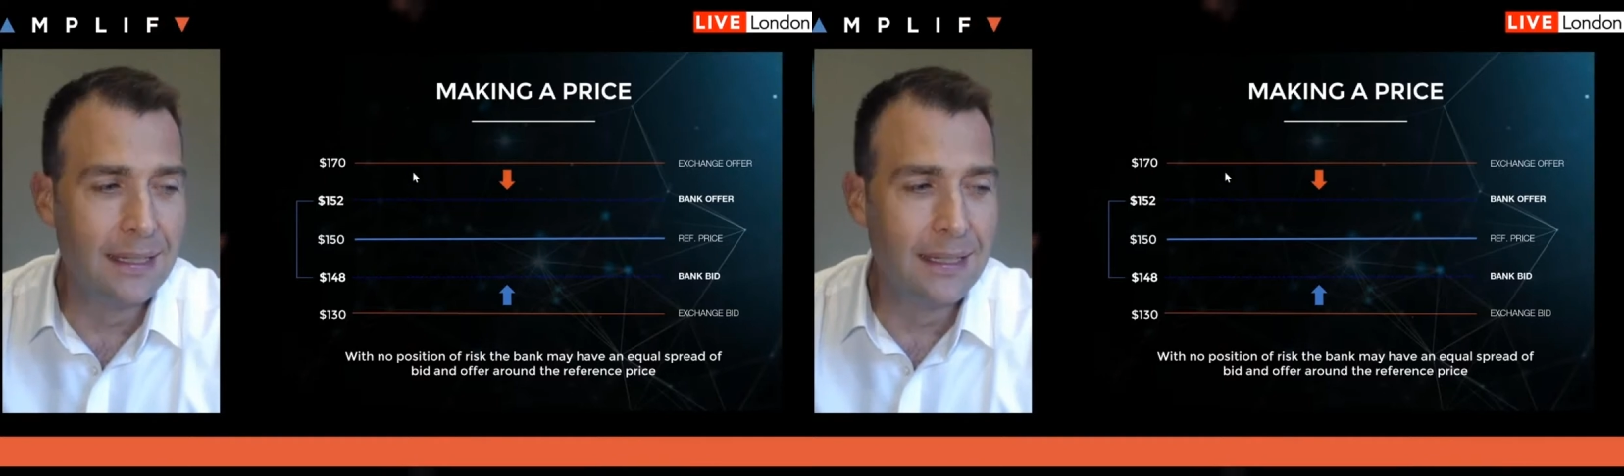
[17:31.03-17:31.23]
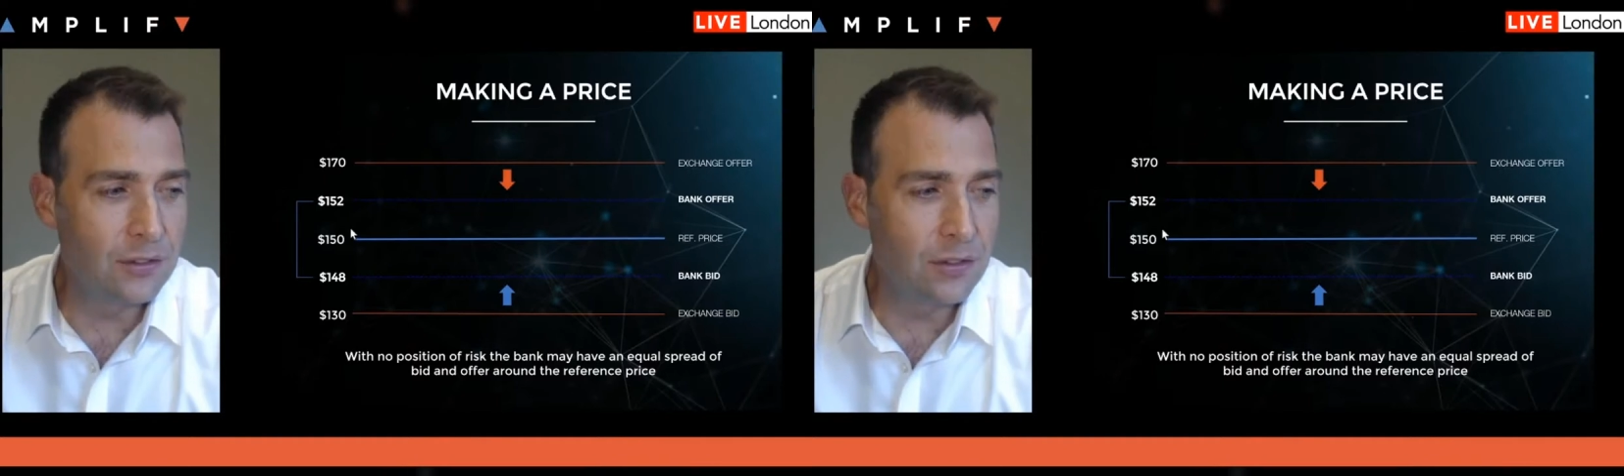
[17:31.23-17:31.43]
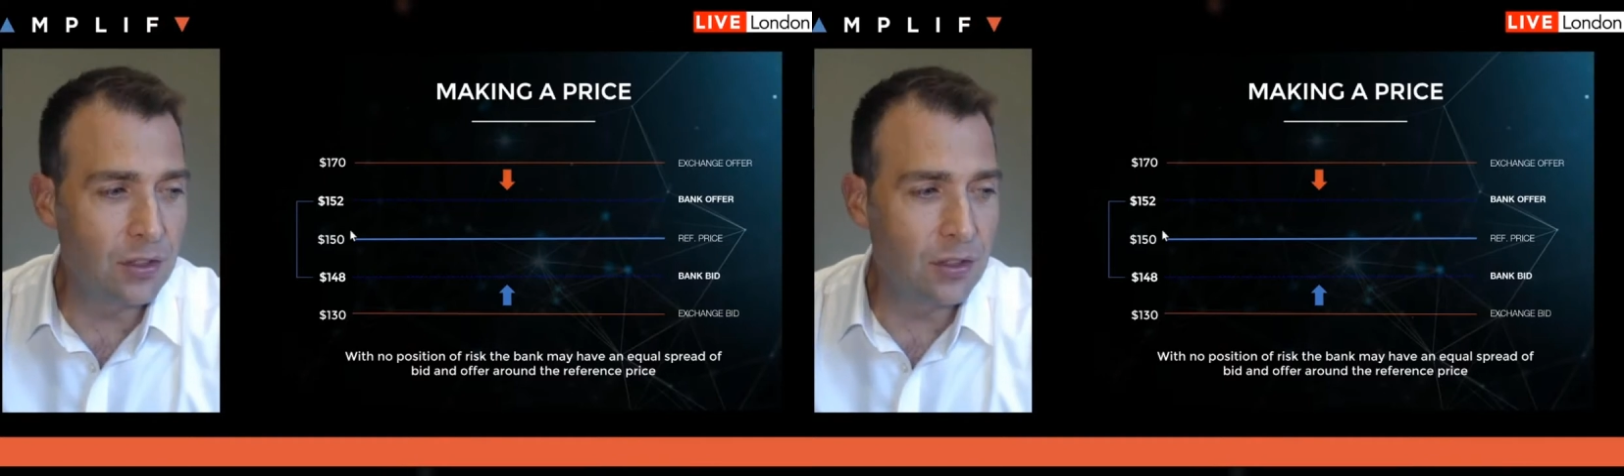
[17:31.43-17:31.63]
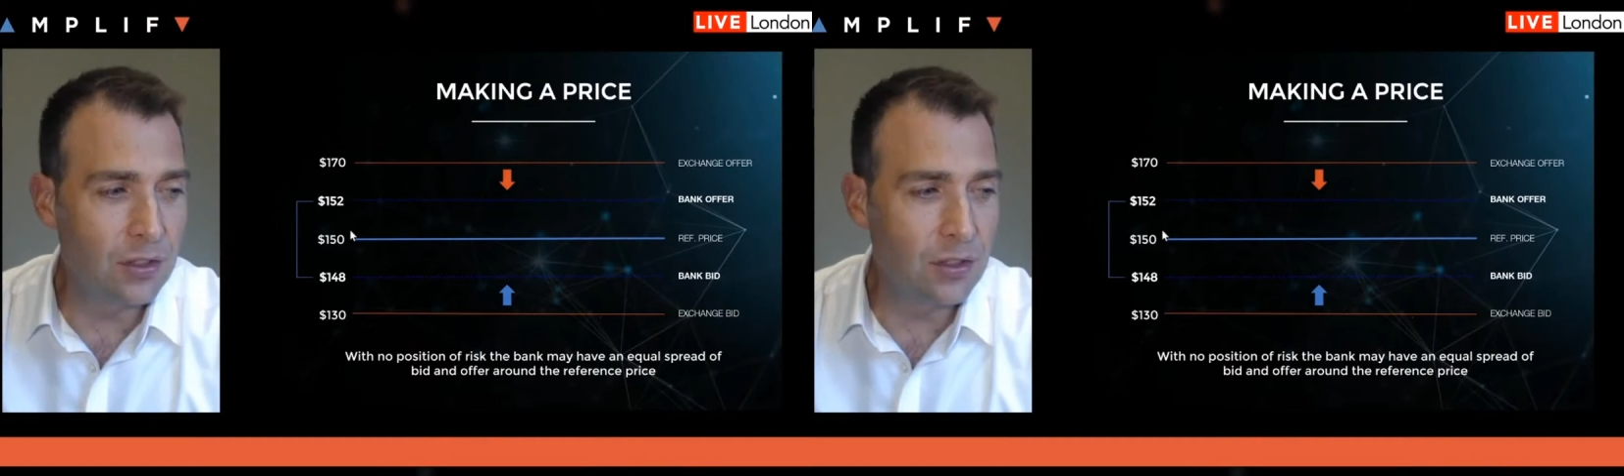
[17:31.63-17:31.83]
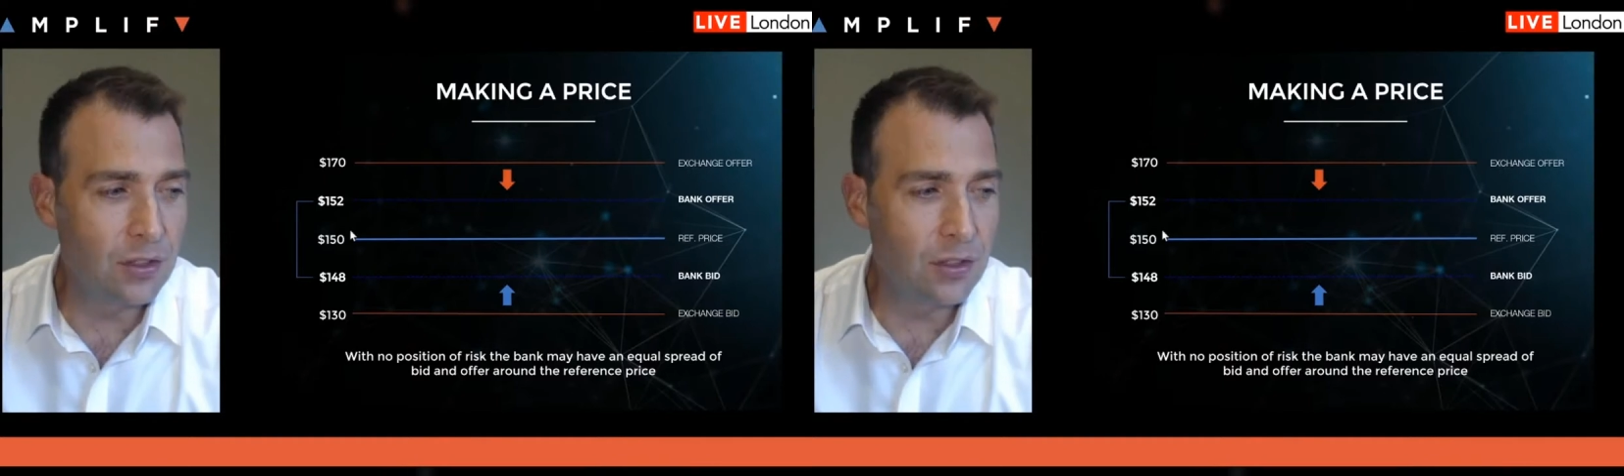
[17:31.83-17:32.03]
is to try
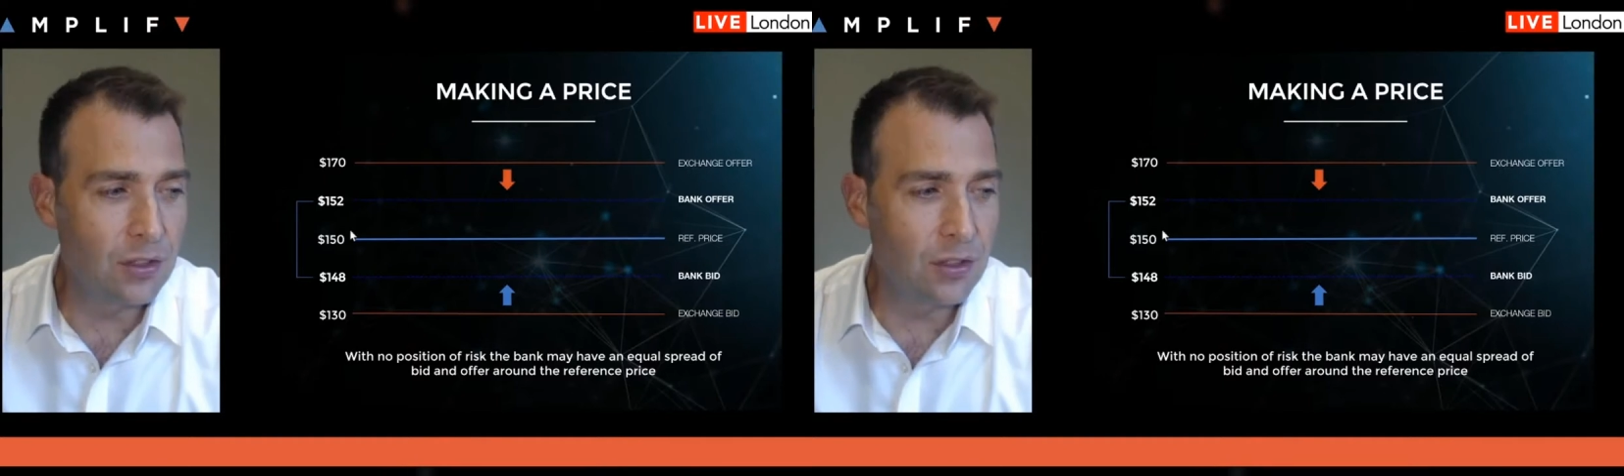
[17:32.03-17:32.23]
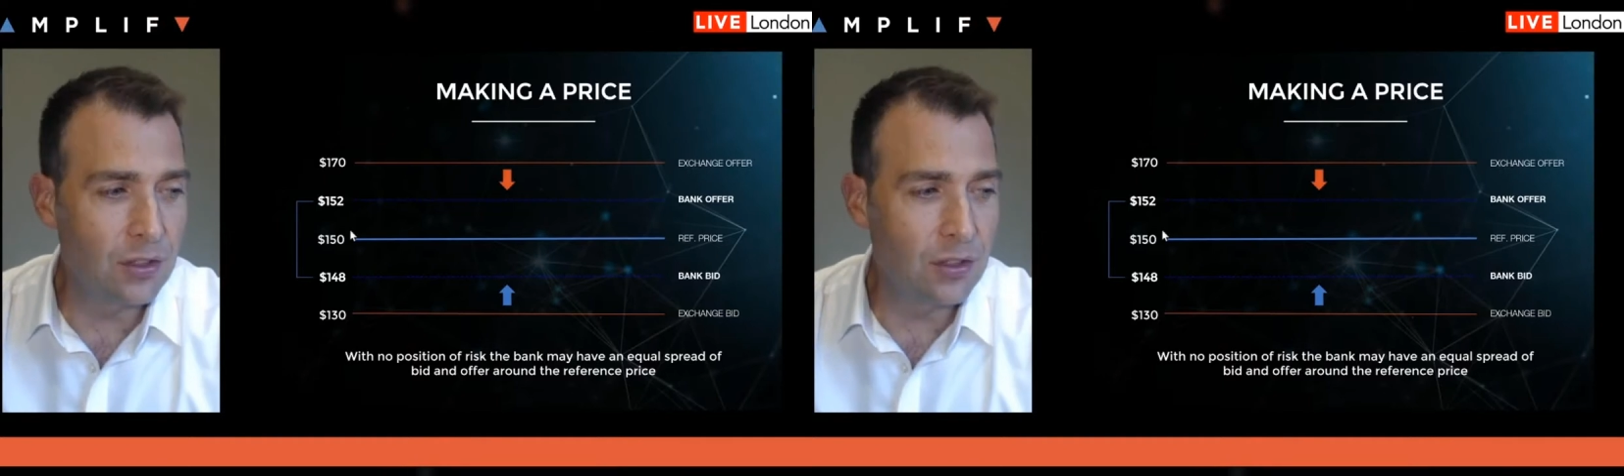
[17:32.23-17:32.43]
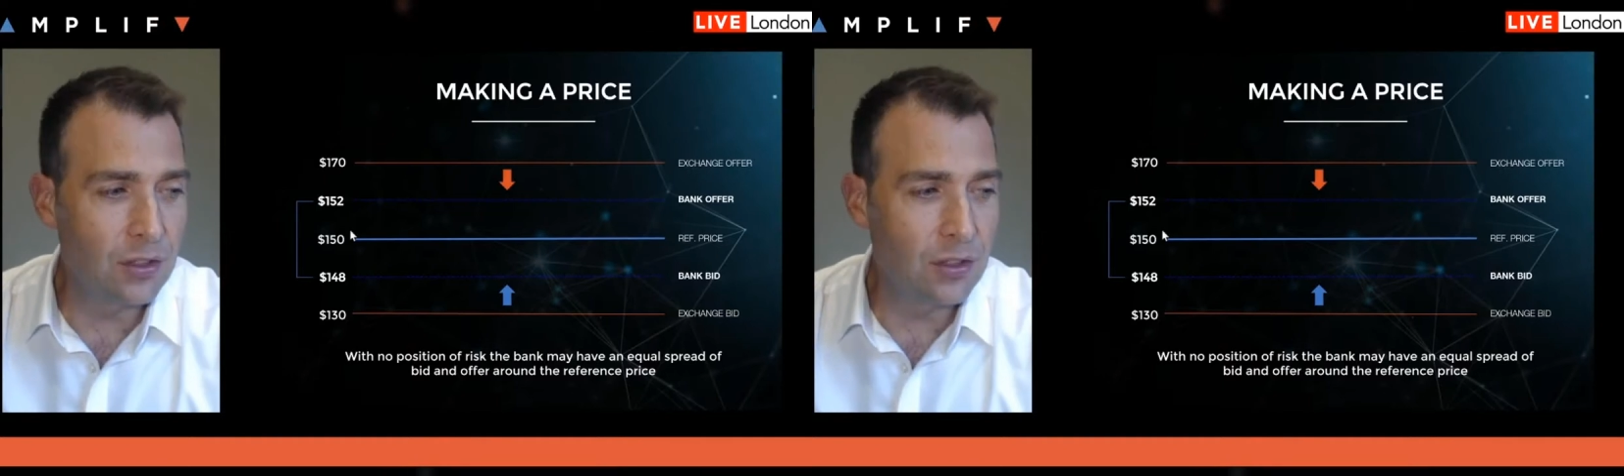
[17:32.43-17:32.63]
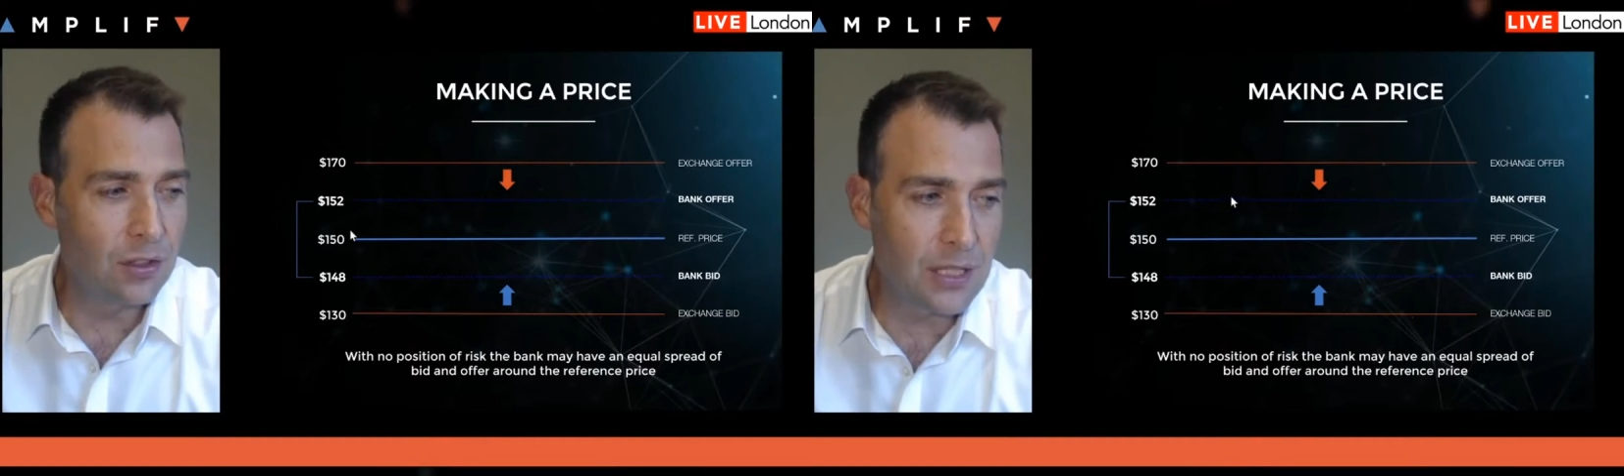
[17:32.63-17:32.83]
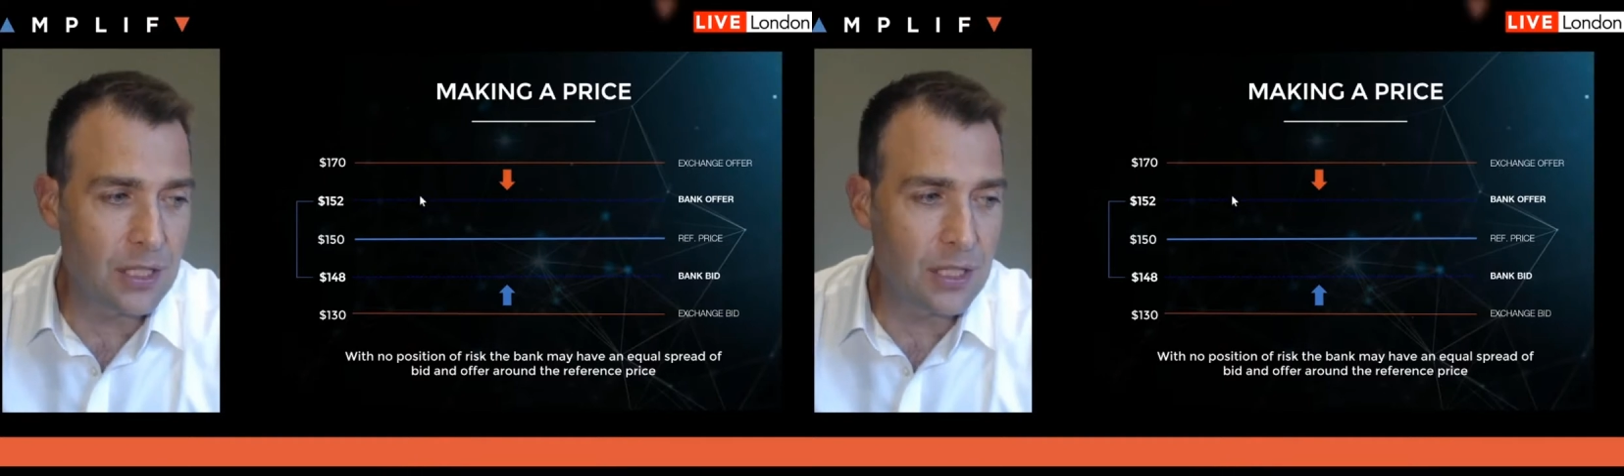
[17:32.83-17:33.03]
and get out of this
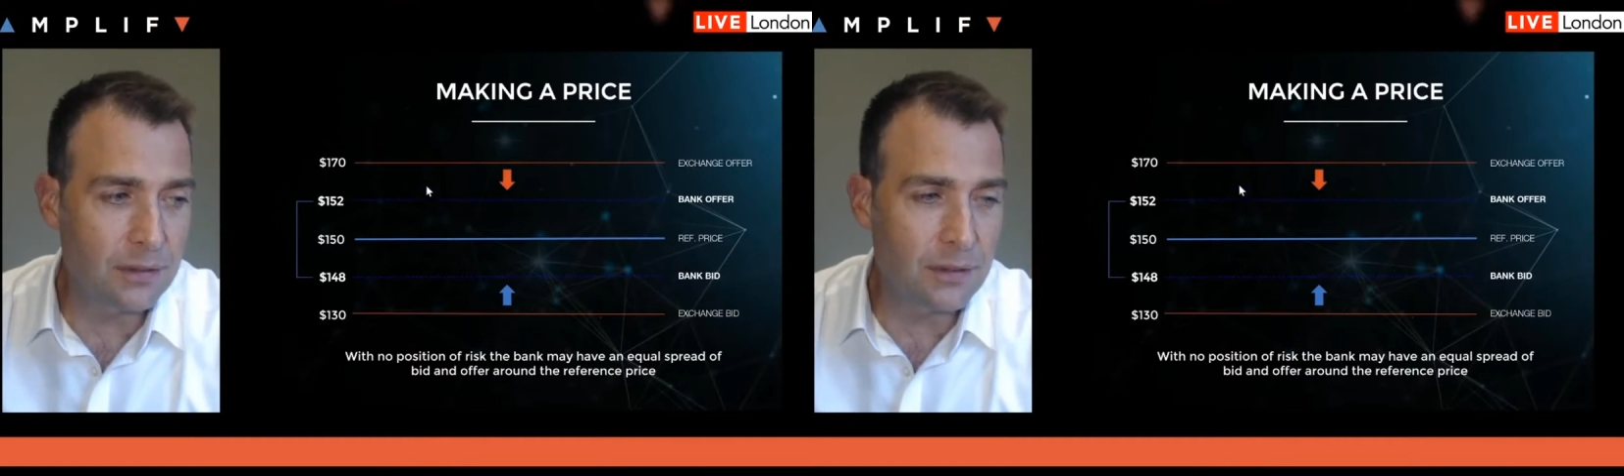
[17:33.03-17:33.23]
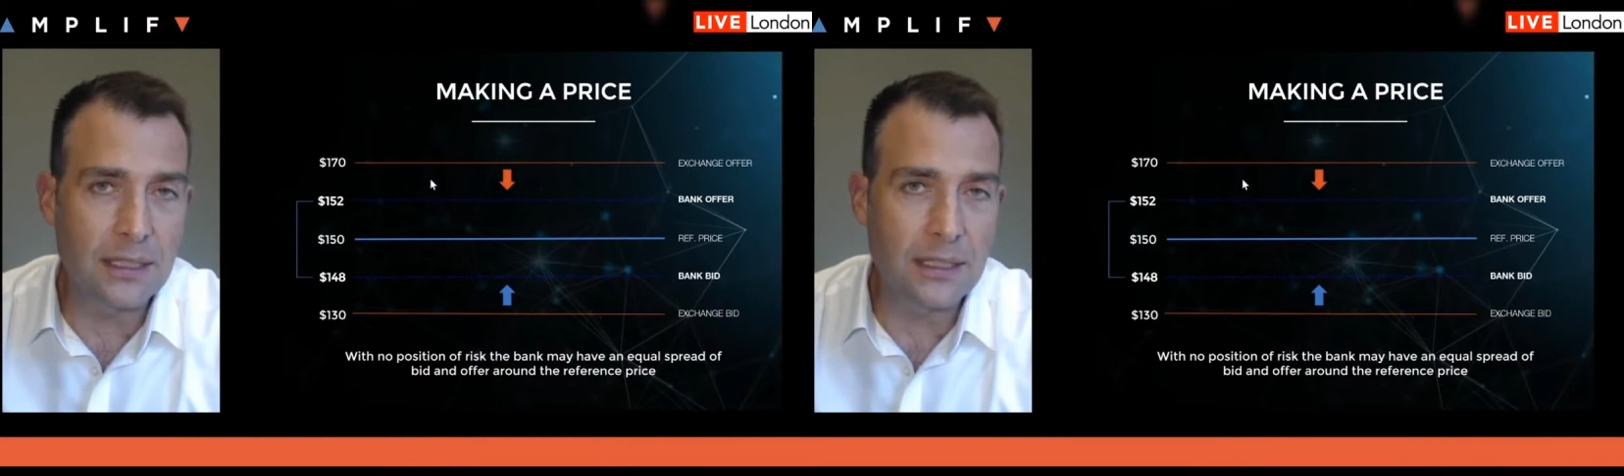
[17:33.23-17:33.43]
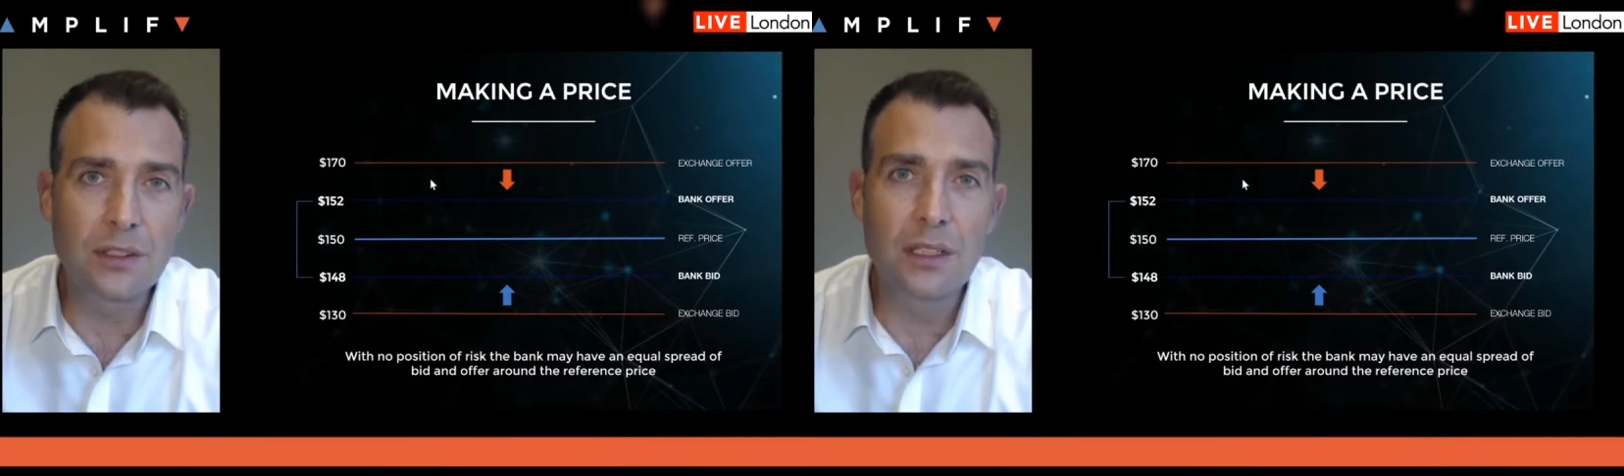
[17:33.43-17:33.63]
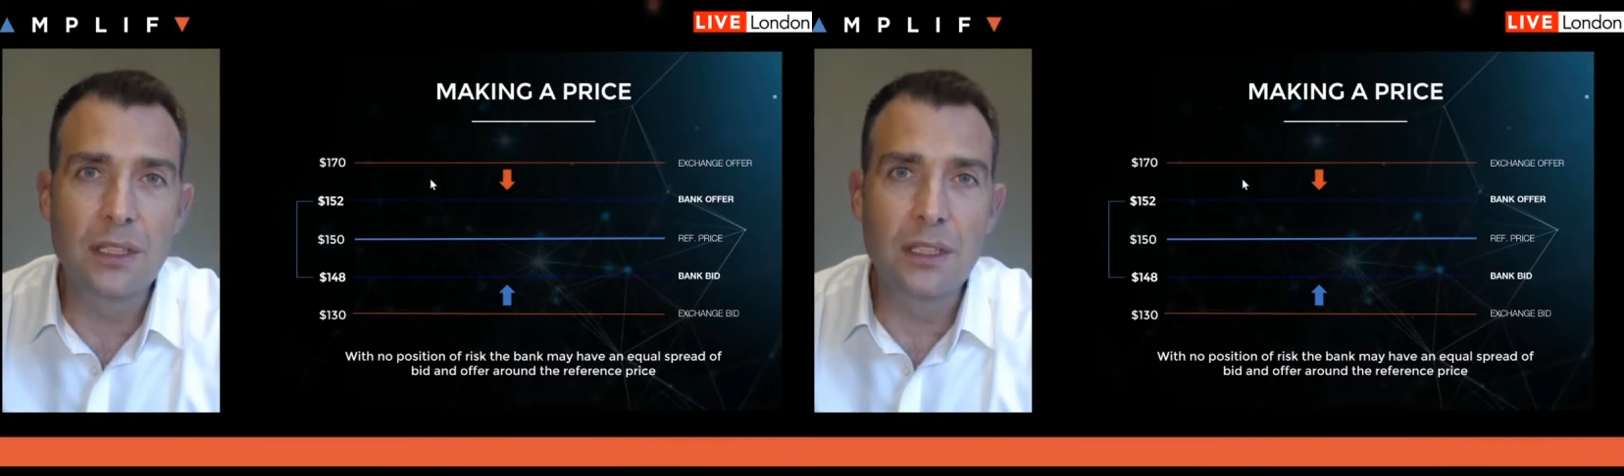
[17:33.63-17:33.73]
position of risk